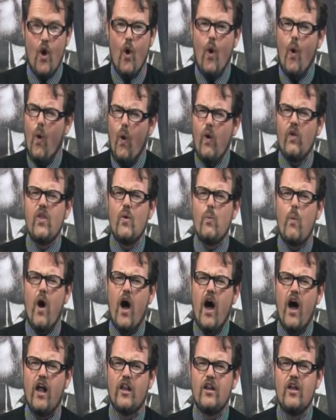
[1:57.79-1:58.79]
All the
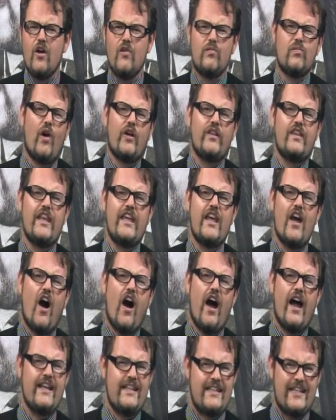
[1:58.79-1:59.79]
while, Rodney
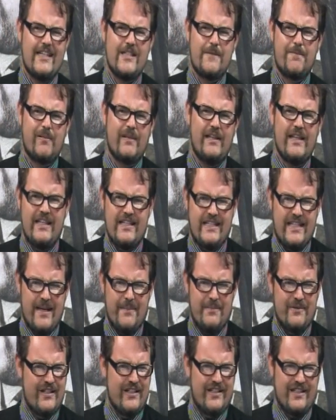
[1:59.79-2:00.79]
Hyde desperately
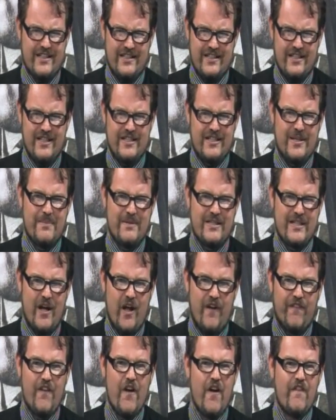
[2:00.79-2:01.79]
attempts to distance
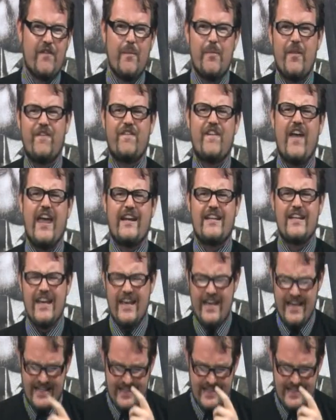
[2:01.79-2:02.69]
himself from the fact he